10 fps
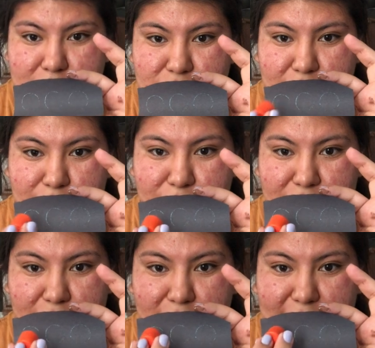So I put
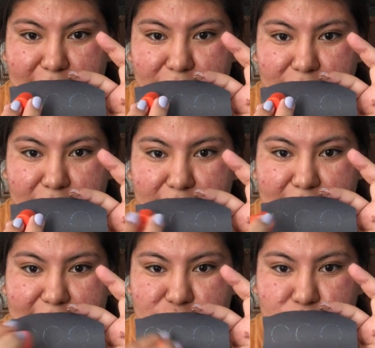it on here, and then
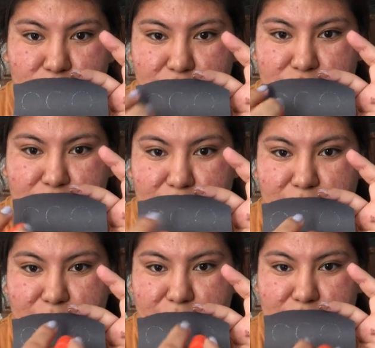I drew the
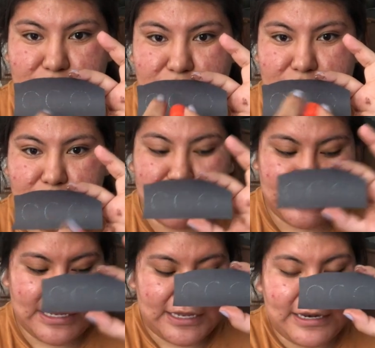circles.
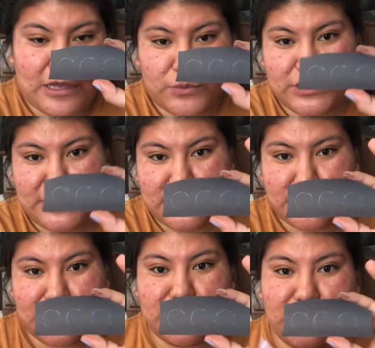Now with these
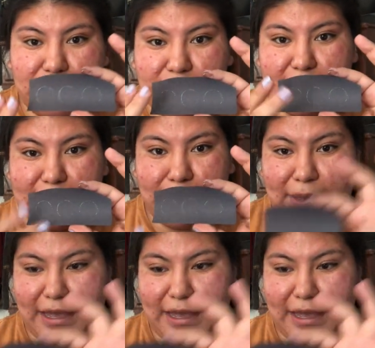ones, you're gonna cut them